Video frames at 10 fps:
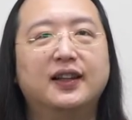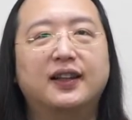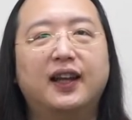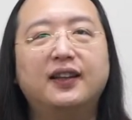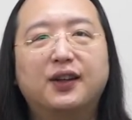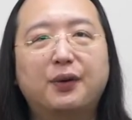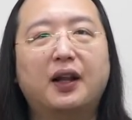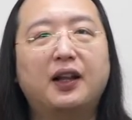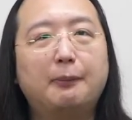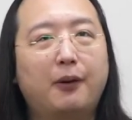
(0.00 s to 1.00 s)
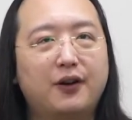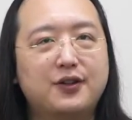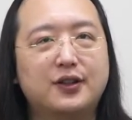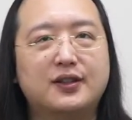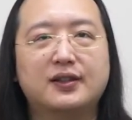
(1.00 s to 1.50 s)
can directly
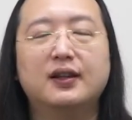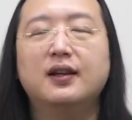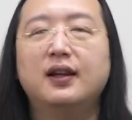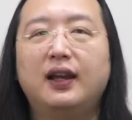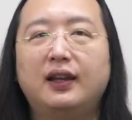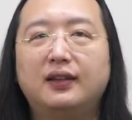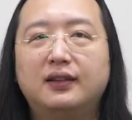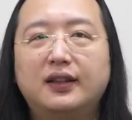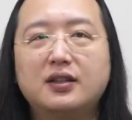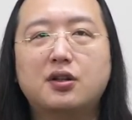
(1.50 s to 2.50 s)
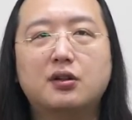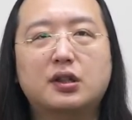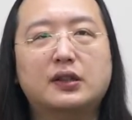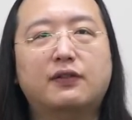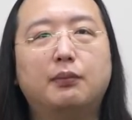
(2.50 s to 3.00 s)
purchase a digital
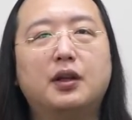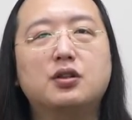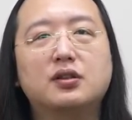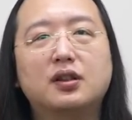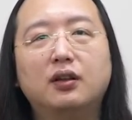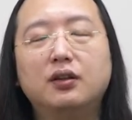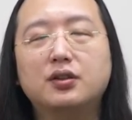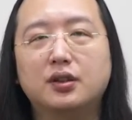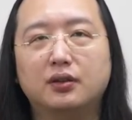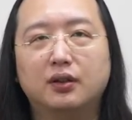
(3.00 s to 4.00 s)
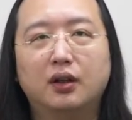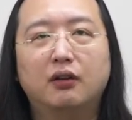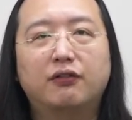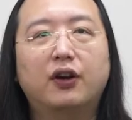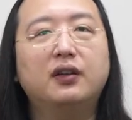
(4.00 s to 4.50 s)
transformation solution
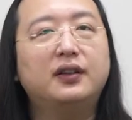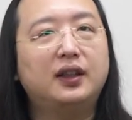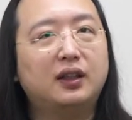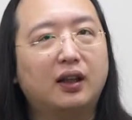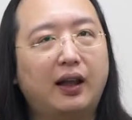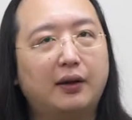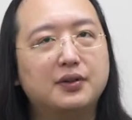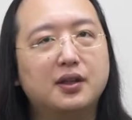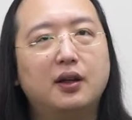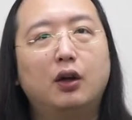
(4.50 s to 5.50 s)
from T-Cloud,